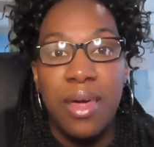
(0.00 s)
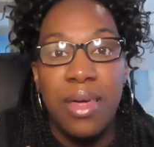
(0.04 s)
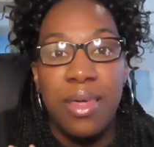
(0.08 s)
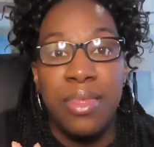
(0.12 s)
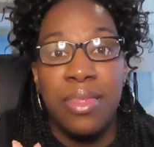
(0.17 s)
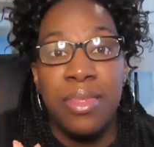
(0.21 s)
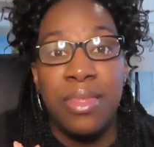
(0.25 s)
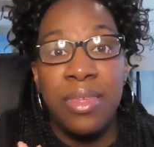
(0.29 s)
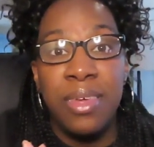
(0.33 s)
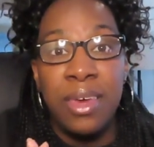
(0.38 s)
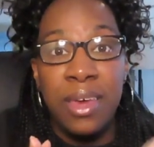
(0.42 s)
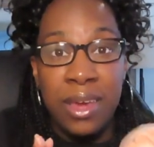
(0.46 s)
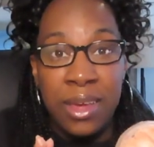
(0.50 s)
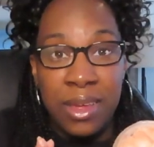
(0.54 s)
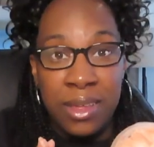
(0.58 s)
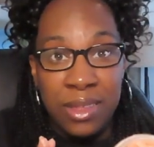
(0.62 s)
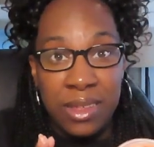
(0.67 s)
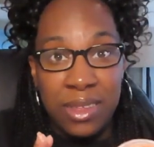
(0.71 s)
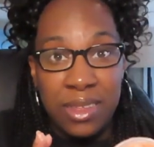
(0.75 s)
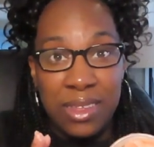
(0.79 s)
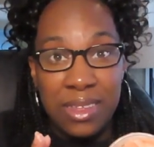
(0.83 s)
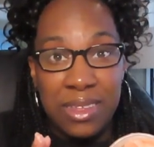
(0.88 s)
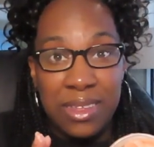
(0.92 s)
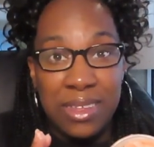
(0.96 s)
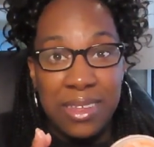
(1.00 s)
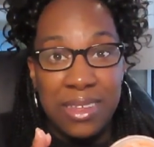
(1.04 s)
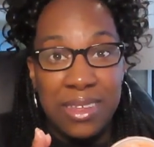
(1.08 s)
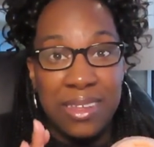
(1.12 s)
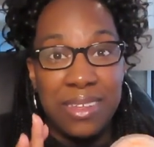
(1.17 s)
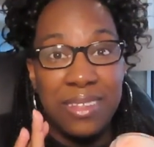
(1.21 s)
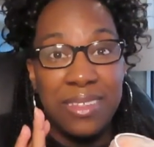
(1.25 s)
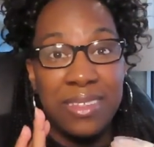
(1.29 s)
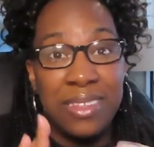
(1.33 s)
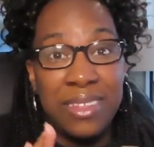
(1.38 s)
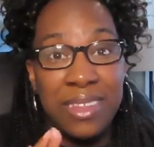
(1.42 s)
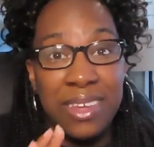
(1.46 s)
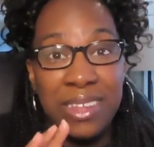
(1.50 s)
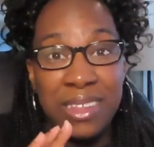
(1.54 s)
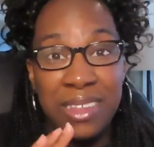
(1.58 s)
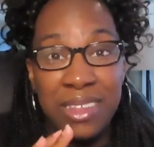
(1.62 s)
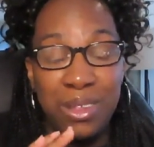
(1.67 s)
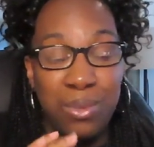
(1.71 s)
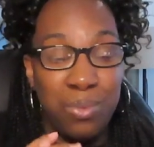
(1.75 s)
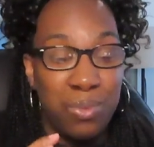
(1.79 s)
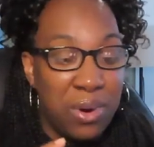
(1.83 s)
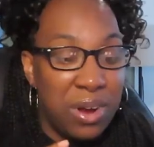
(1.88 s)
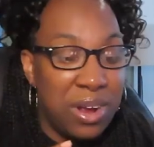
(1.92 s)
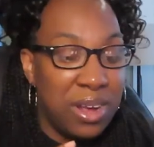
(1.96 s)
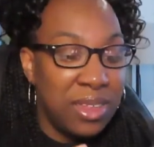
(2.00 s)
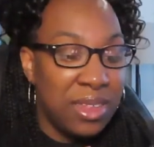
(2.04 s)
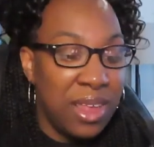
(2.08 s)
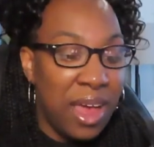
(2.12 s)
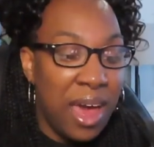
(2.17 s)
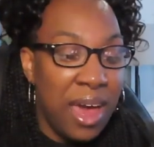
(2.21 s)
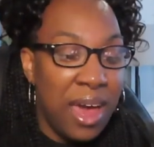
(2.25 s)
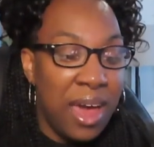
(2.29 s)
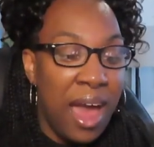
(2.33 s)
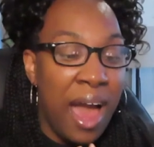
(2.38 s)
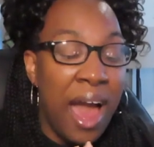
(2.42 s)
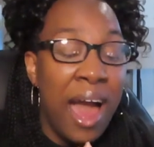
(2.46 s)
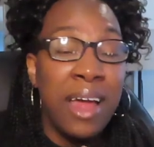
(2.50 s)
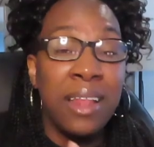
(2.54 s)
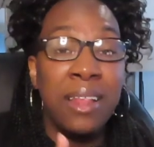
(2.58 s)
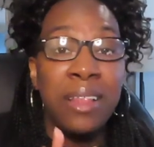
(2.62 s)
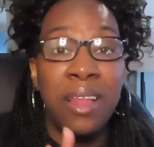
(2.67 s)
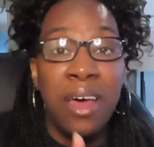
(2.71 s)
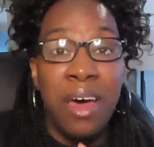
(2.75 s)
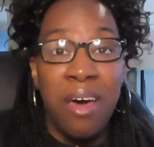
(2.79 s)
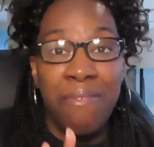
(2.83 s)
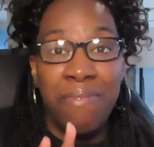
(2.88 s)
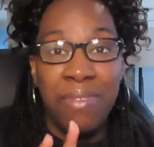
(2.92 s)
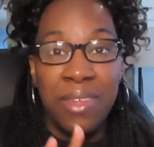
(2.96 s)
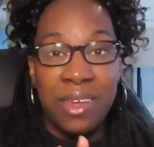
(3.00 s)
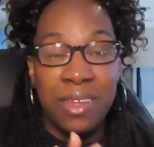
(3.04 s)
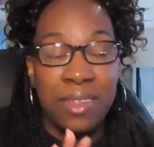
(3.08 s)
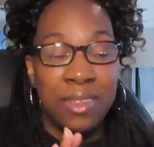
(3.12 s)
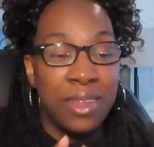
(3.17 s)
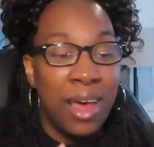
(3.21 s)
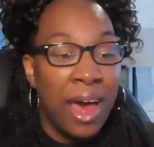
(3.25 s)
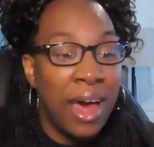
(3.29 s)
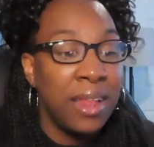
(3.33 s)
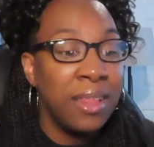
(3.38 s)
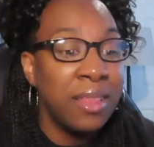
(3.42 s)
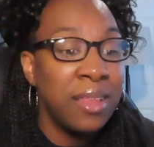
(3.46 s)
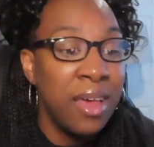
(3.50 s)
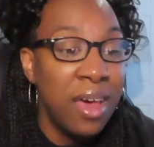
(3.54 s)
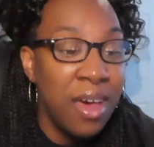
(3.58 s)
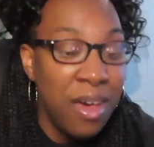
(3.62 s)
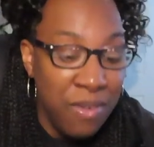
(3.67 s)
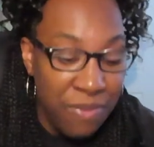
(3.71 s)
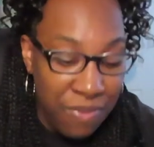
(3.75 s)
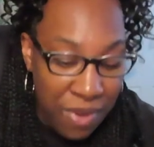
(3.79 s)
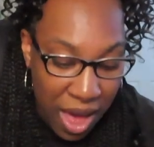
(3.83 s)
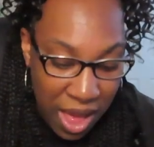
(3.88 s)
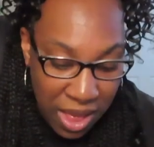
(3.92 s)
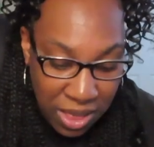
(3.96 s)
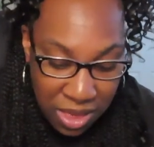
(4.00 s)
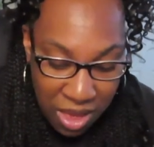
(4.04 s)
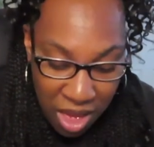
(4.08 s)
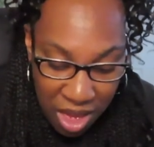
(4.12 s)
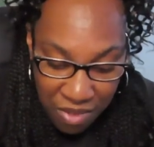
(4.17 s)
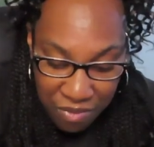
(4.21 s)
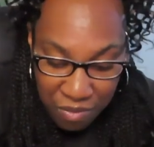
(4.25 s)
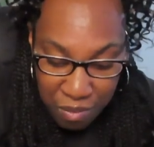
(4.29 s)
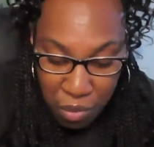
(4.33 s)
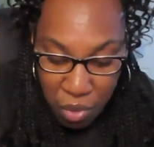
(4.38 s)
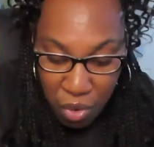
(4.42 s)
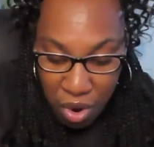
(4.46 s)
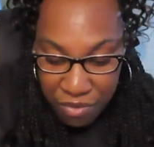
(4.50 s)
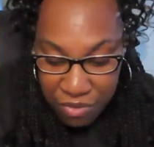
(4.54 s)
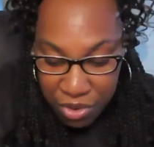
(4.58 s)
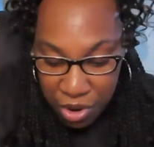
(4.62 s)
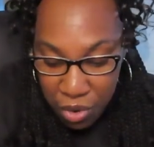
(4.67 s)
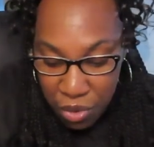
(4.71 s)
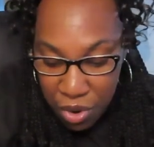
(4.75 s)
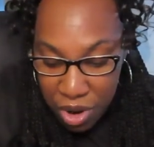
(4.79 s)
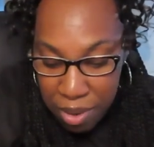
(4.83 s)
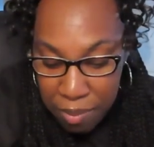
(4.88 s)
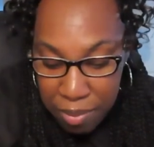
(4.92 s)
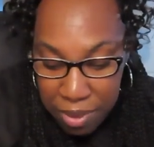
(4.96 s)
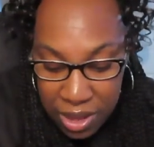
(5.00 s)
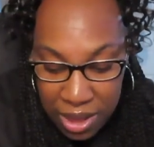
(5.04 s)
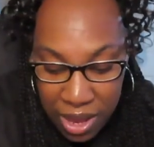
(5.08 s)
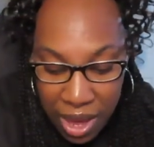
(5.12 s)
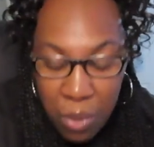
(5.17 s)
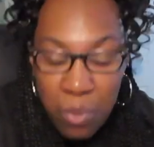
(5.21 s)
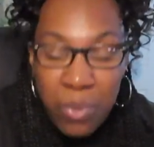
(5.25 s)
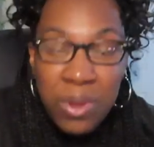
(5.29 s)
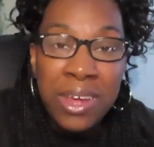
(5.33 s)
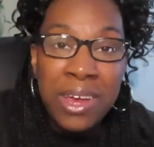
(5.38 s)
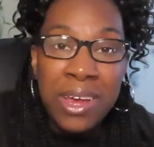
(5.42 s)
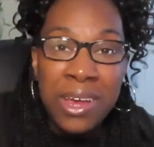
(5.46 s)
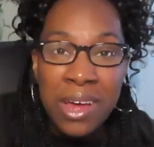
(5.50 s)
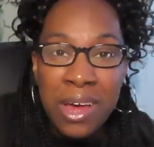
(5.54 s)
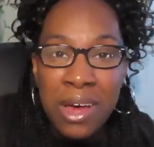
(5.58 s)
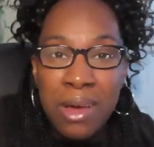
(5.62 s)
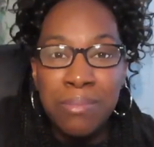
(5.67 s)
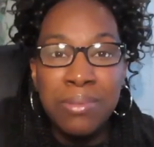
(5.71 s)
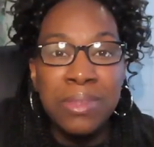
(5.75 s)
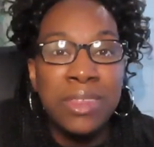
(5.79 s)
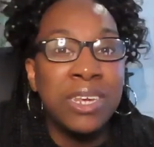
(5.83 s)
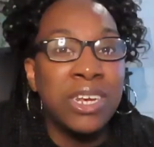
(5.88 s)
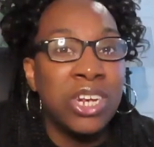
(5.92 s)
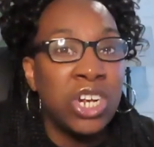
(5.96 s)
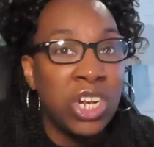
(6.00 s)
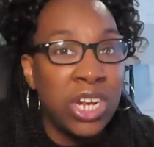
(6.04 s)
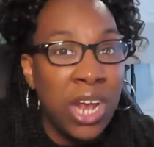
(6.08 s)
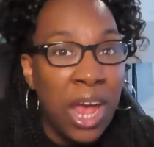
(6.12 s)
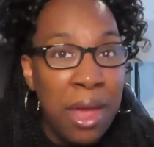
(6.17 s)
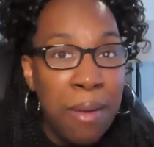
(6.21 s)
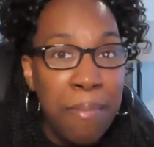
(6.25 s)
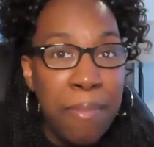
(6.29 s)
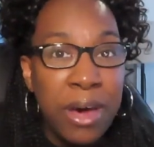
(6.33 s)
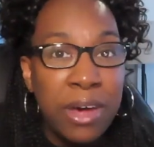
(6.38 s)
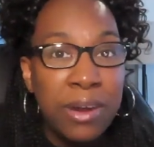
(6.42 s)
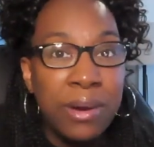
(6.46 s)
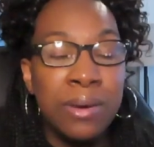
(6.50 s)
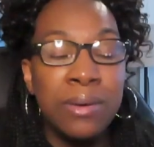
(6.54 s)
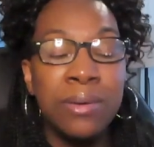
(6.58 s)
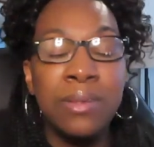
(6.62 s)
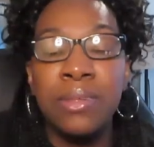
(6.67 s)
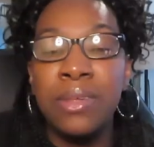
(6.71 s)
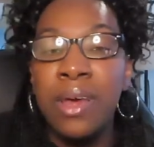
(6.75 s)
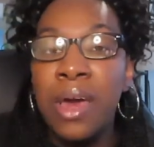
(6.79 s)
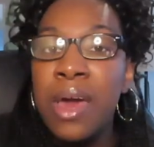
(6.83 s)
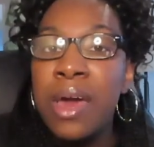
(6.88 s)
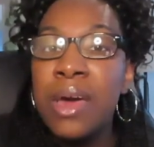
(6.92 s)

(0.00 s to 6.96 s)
this is where it's at. I love this. I love more of a cream. But like when it comes to shea butters